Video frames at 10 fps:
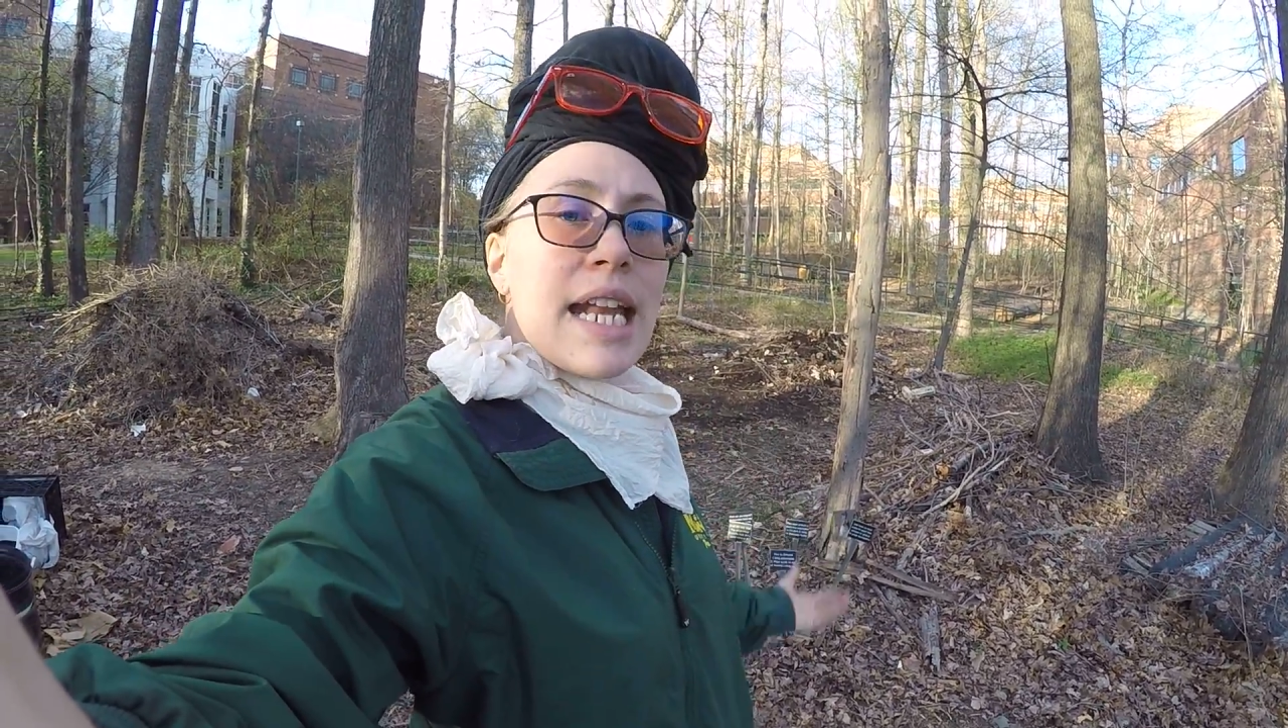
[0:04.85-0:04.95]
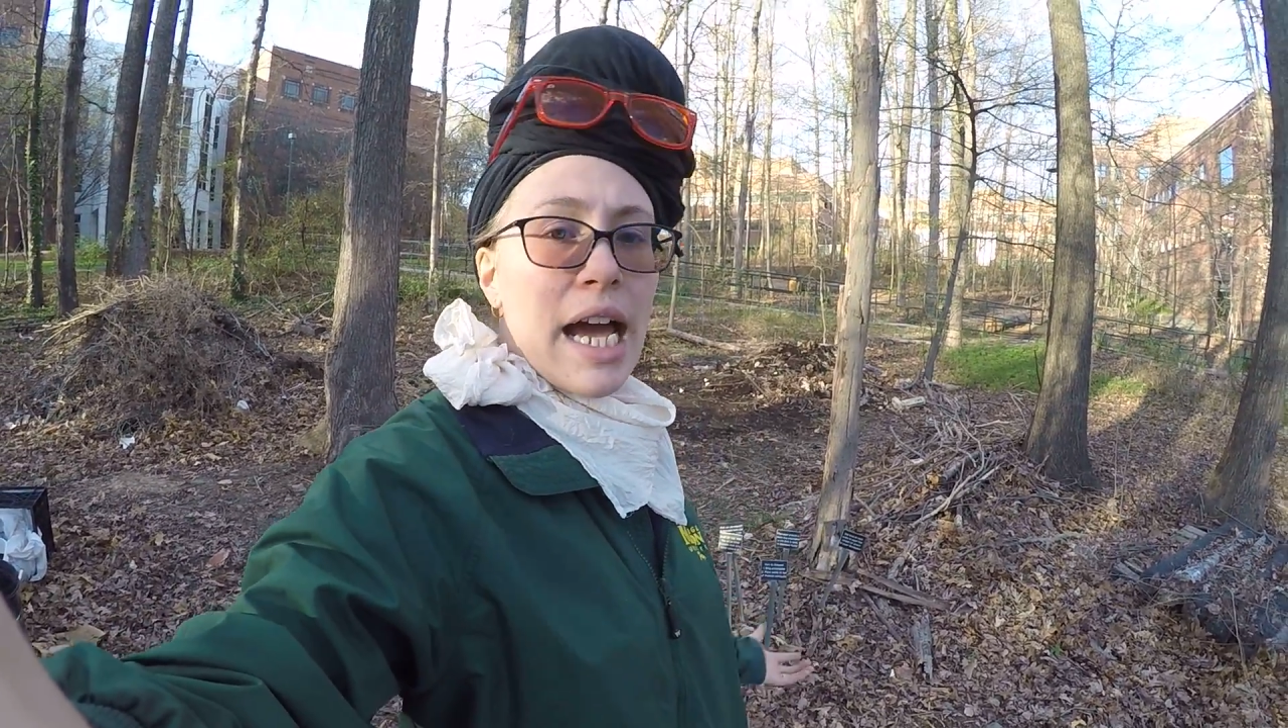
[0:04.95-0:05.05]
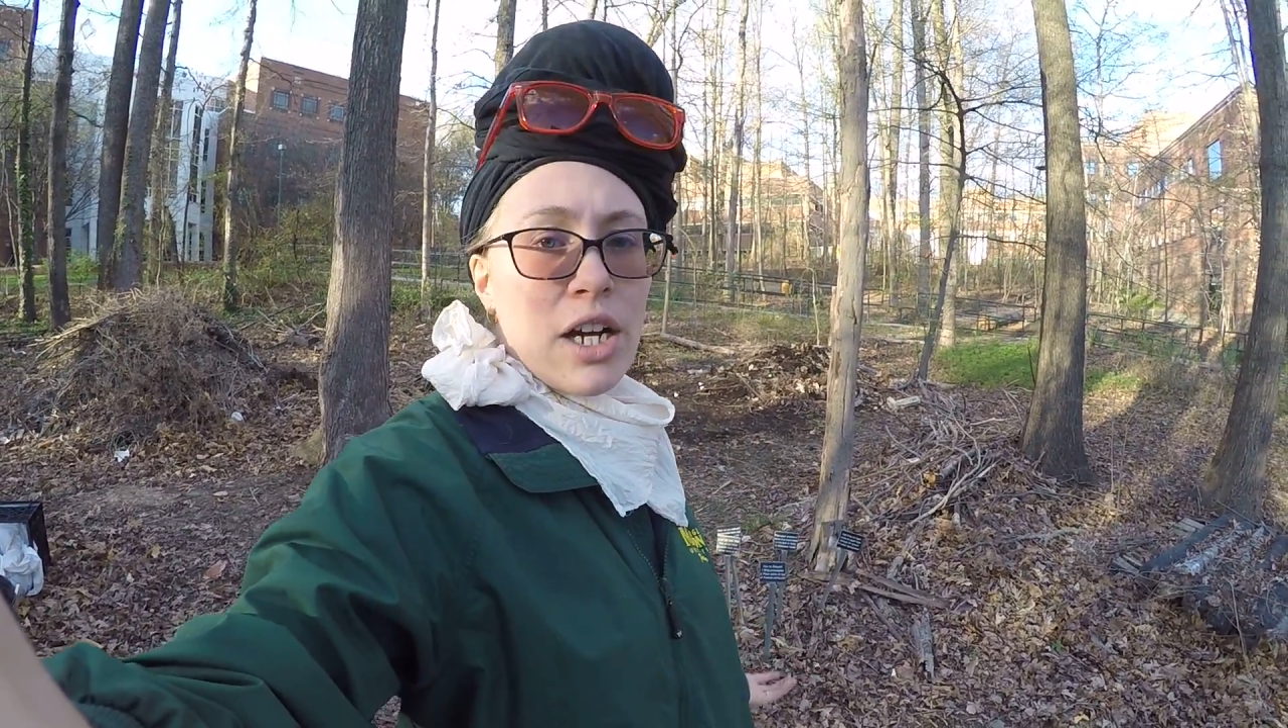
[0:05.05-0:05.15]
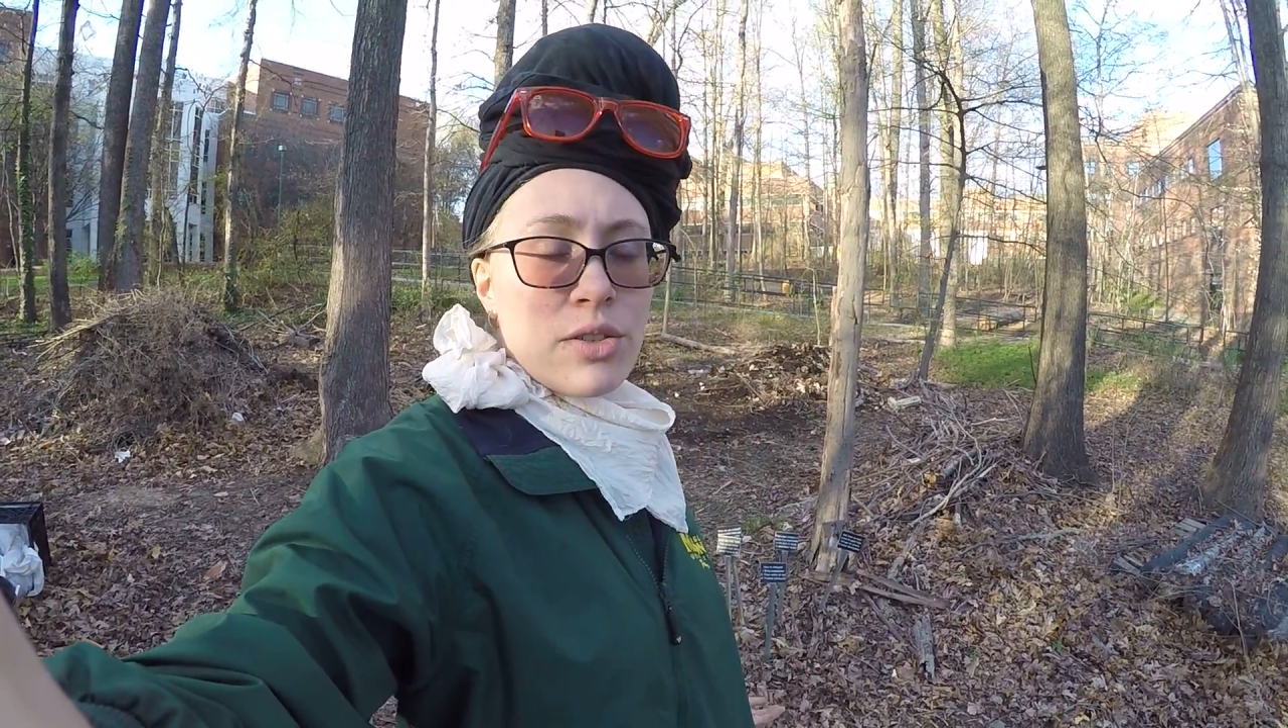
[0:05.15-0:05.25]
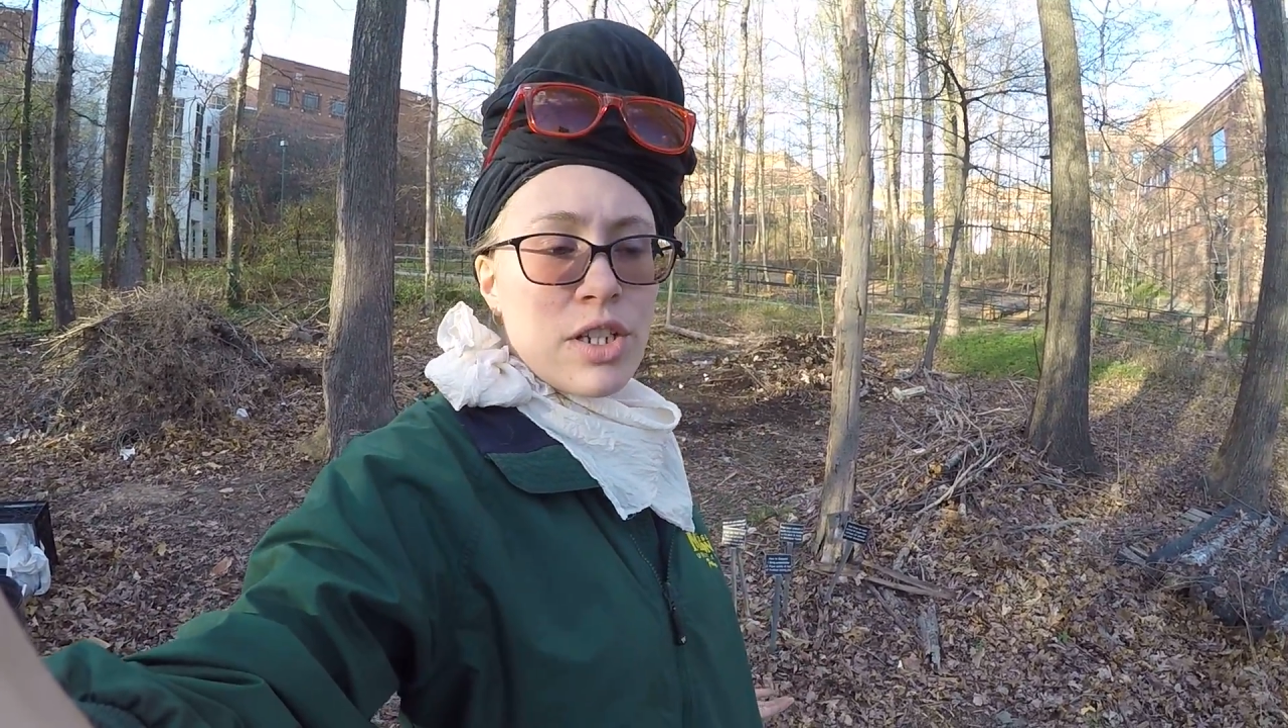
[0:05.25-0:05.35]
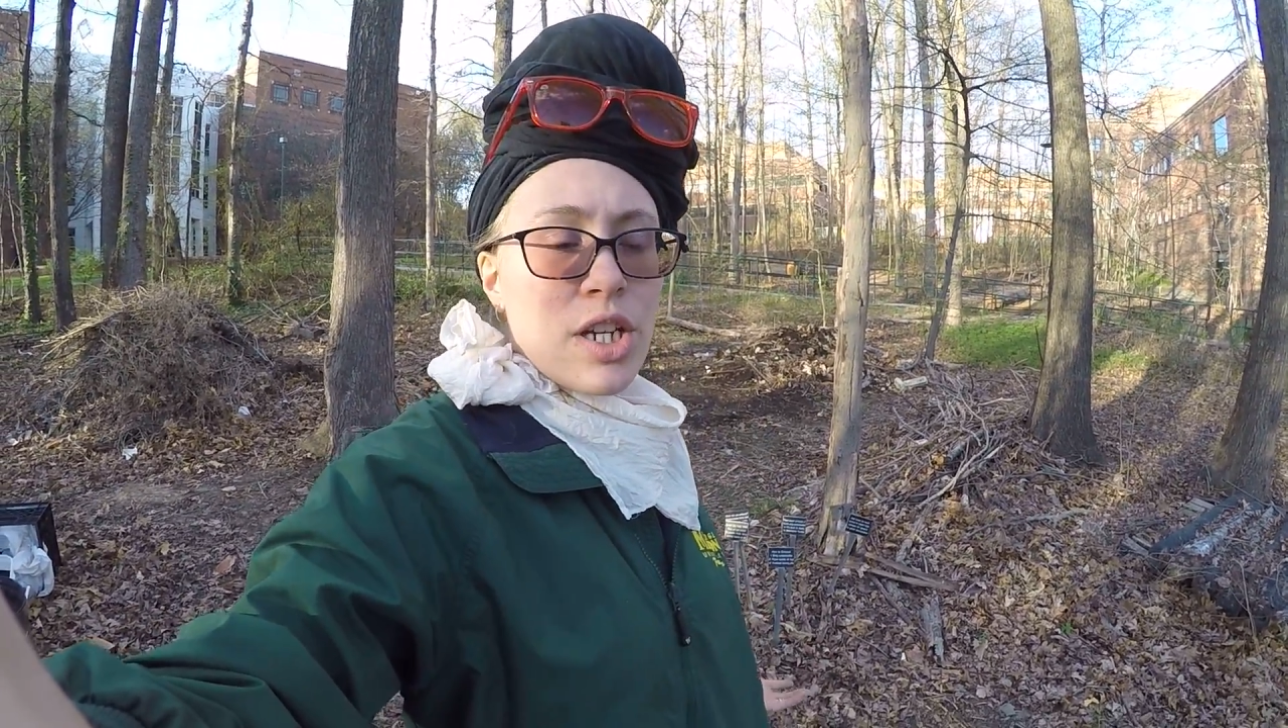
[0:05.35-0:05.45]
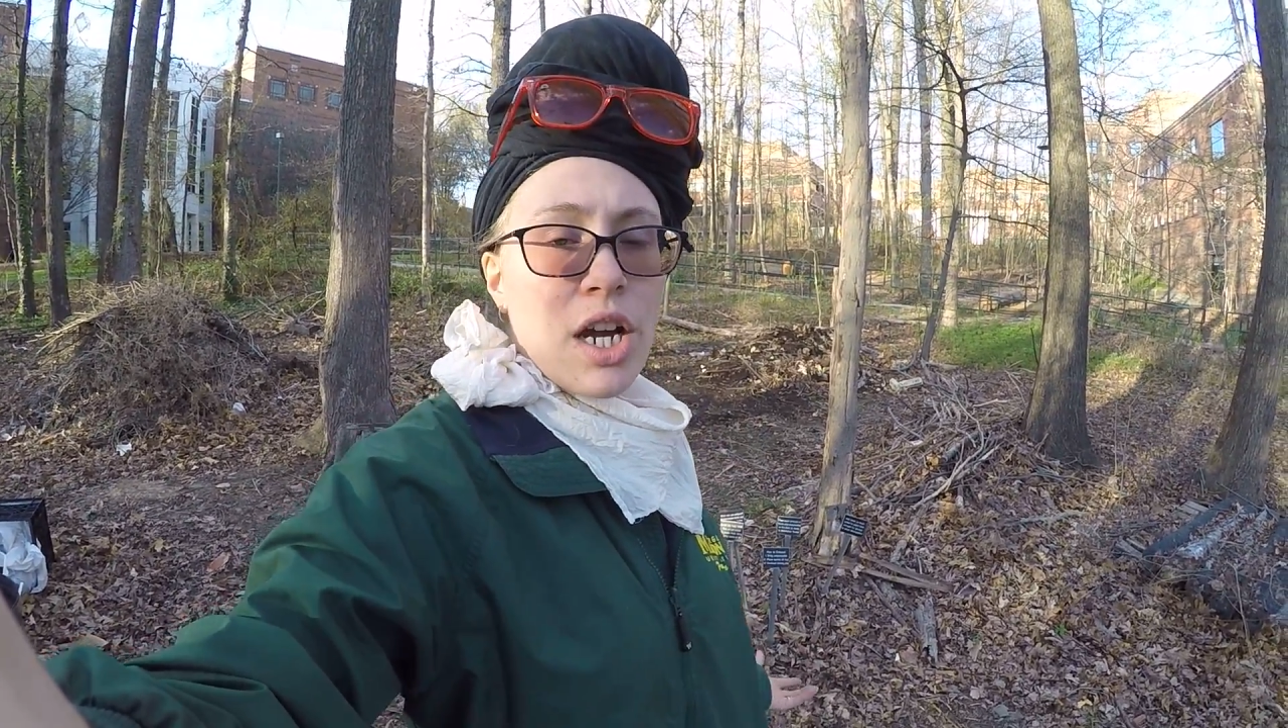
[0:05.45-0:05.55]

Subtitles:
now to